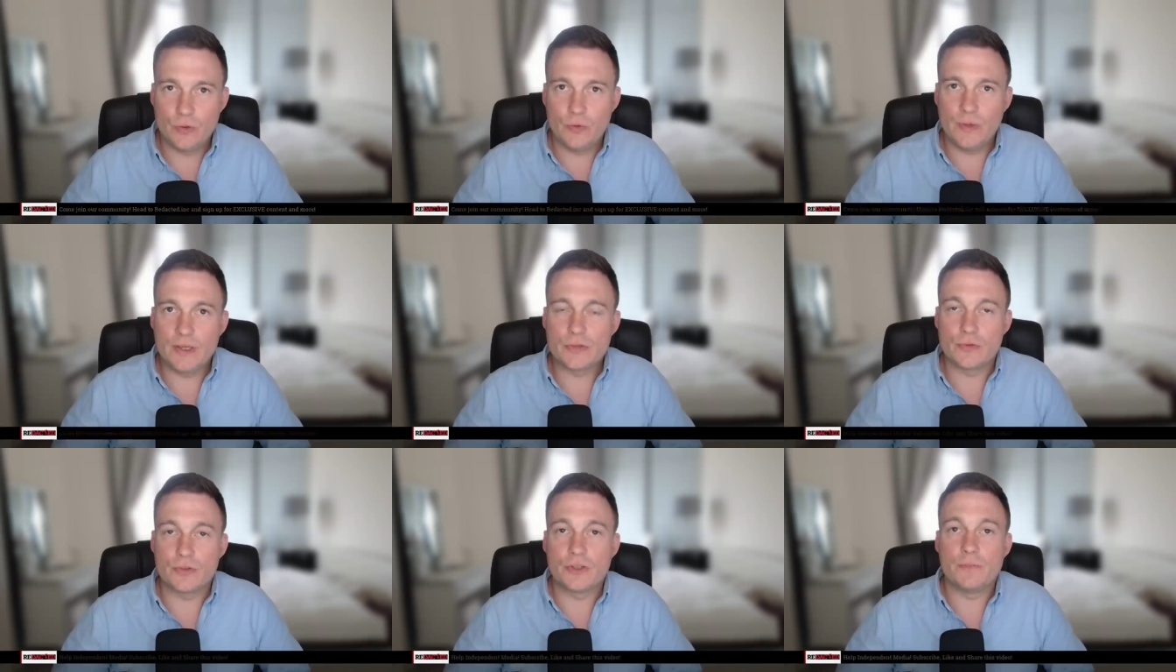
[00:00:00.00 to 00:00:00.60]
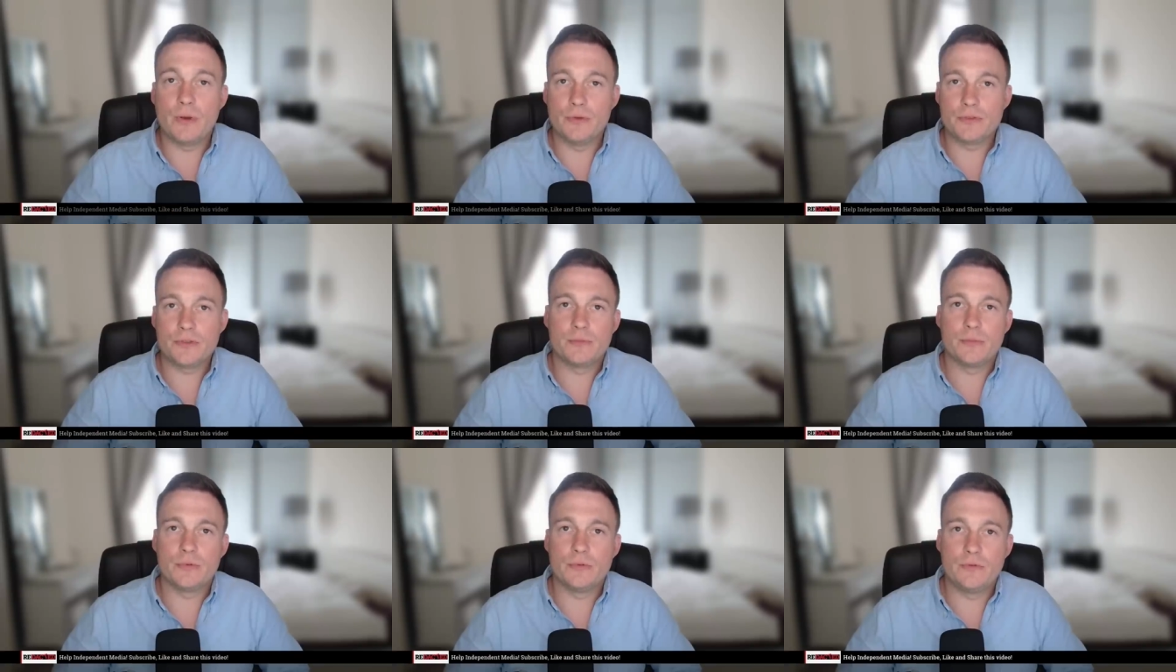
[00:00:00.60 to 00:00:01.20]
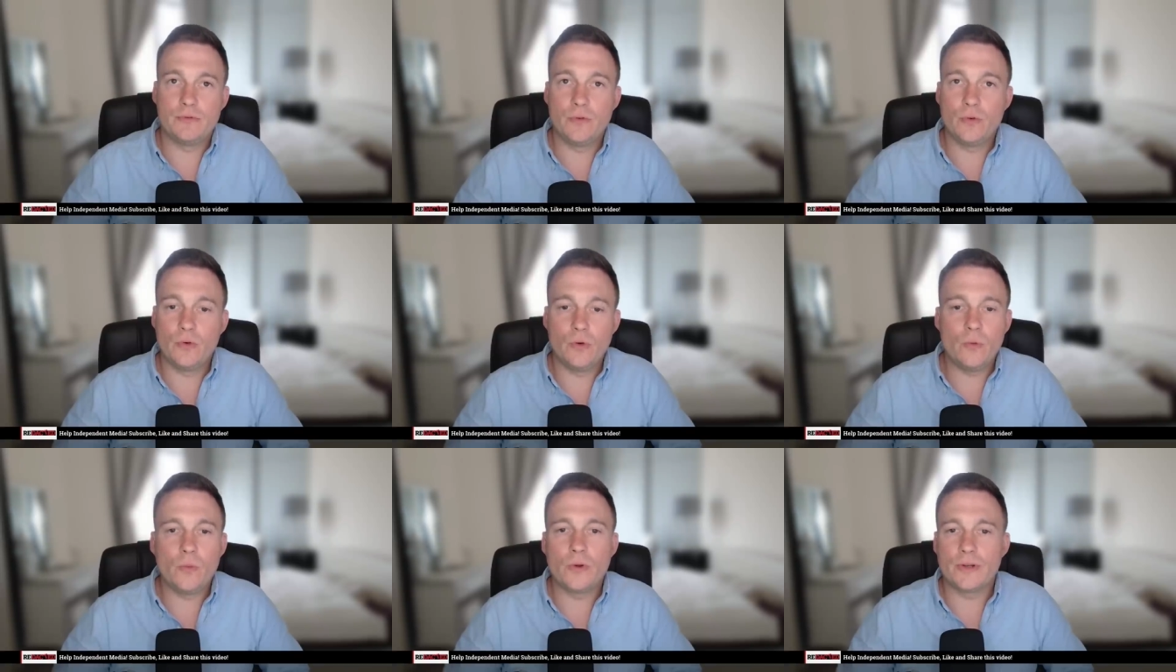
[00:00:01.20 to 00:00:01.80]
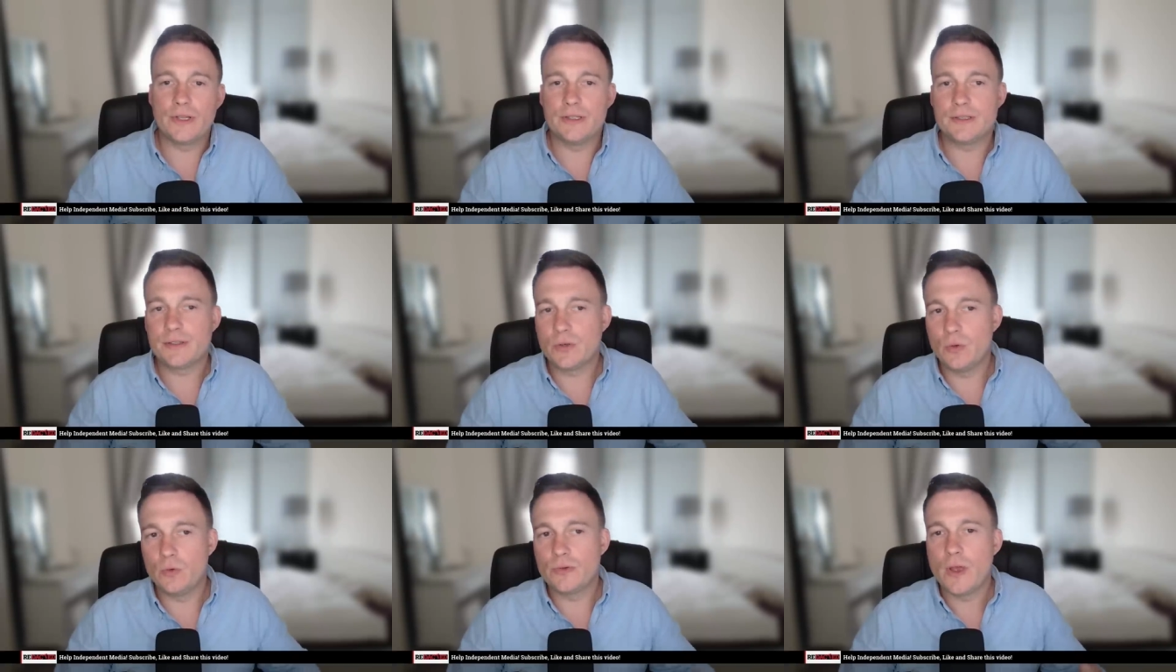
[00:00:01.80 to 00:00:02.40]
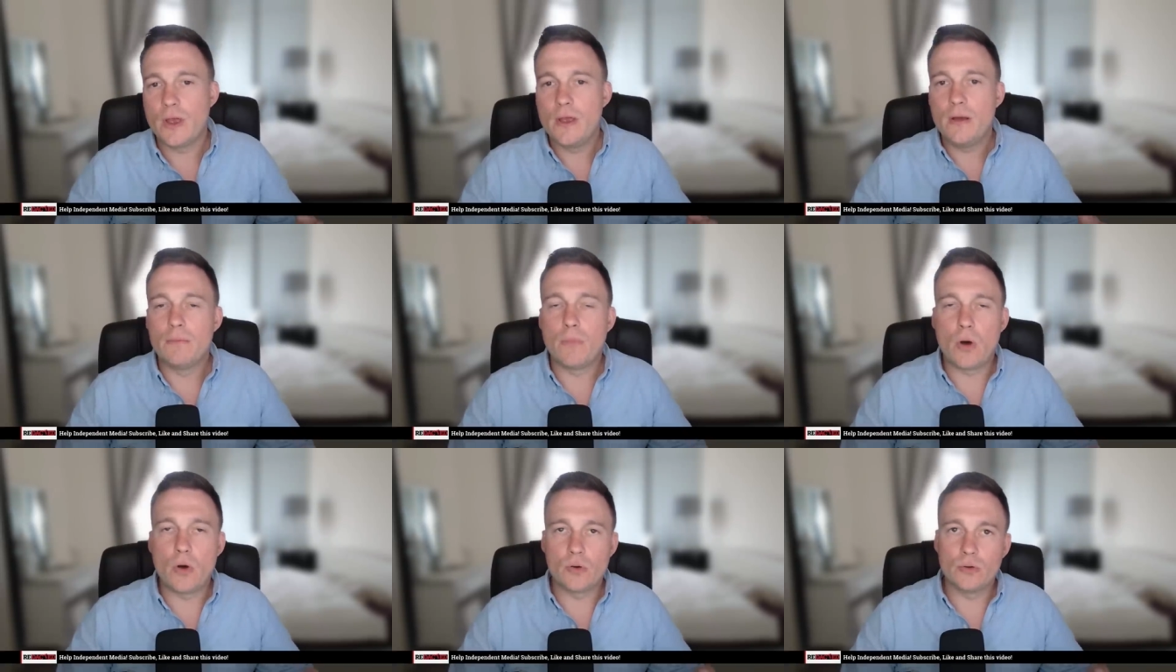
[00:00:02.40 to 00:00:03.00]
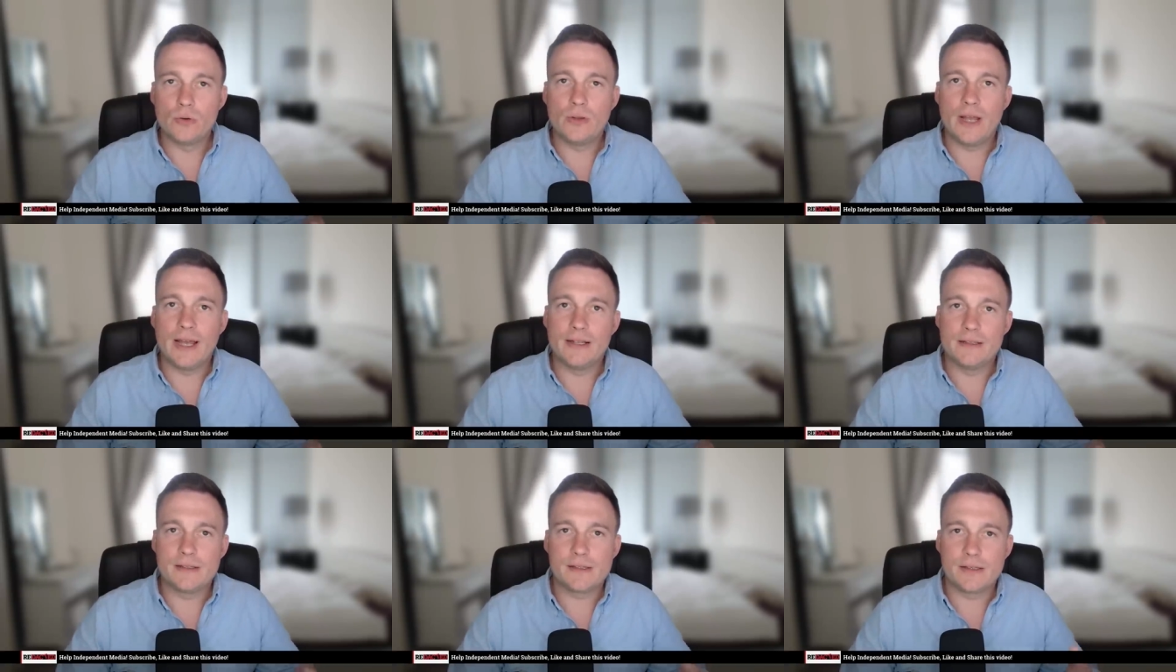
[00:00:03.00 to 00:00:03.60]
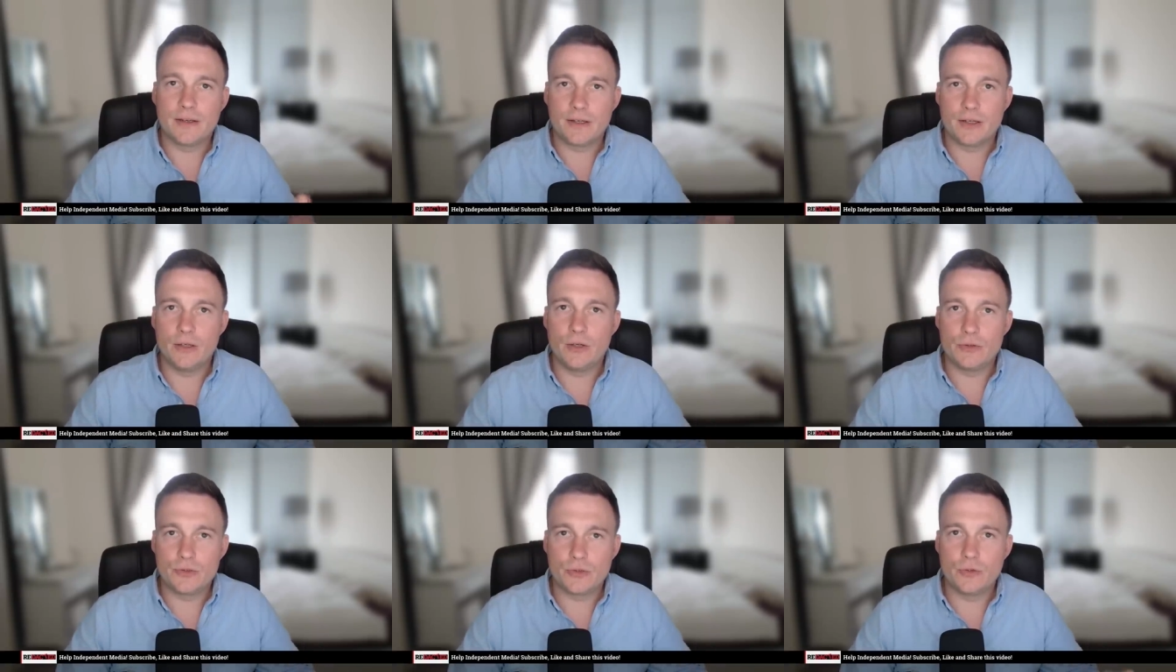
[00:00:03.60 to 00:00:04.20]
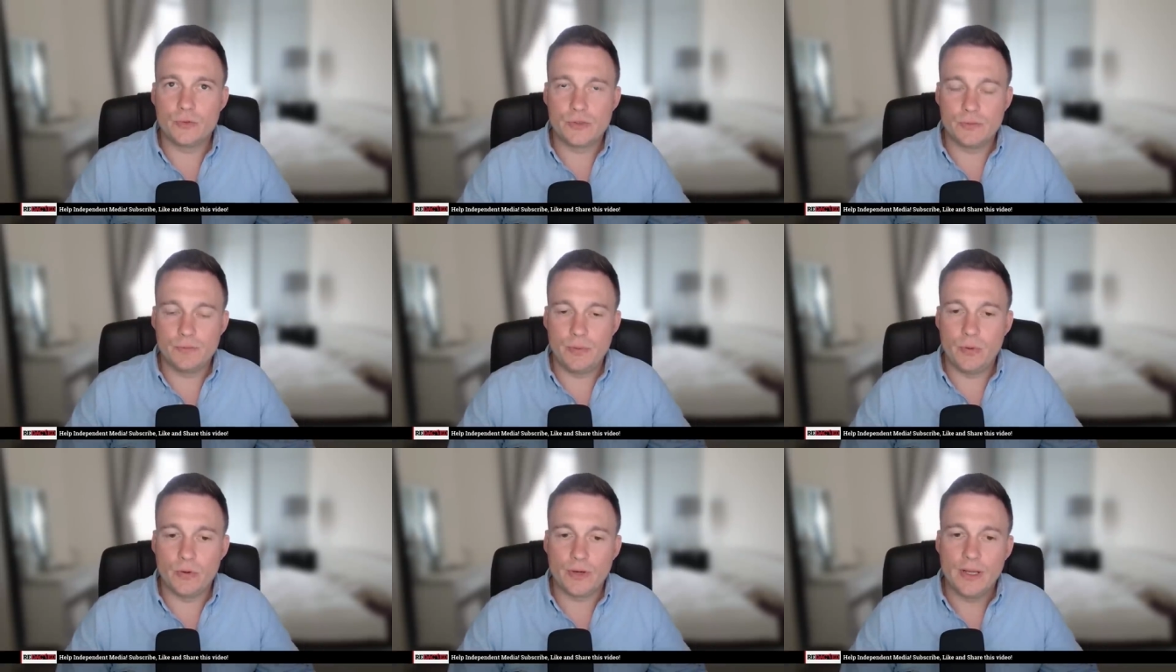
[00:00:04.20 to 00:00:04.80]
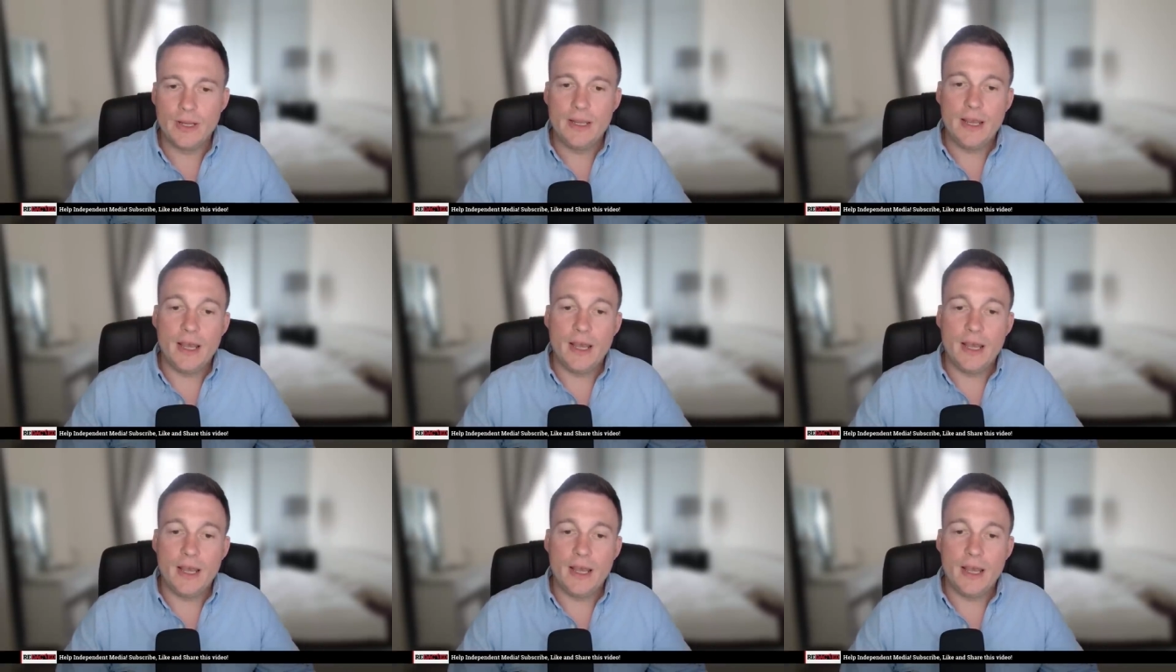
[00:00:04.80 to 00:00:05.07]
who is responsible for what is called moral and psychological support.